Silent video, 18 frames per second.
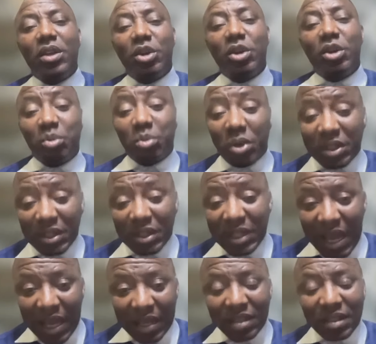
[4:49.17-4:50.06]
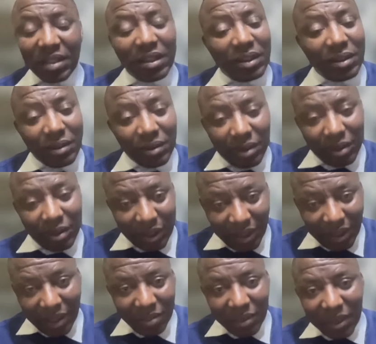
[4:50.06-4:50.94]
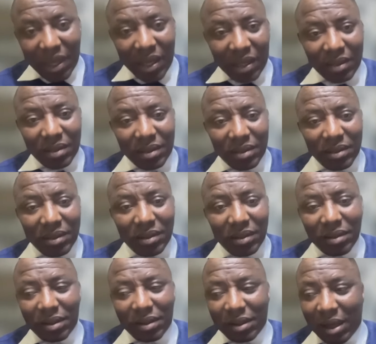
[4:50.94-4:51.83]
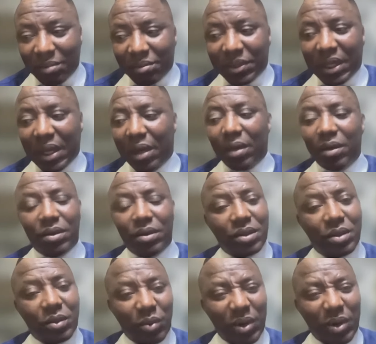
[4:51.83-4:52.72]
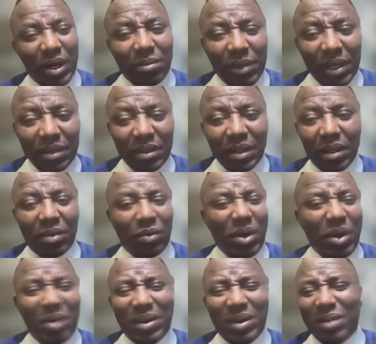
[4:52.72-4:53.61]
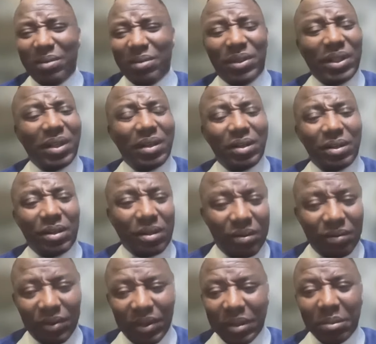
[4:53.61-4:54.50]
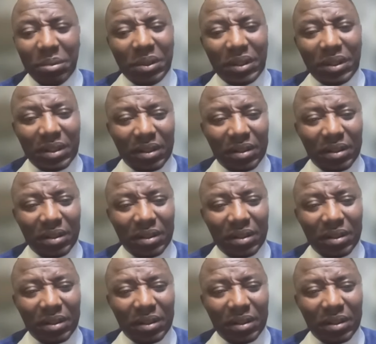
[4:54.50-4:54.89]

But yet, you claim that I'm jealous. Where am I jealous? Why would I be jealous of anybody?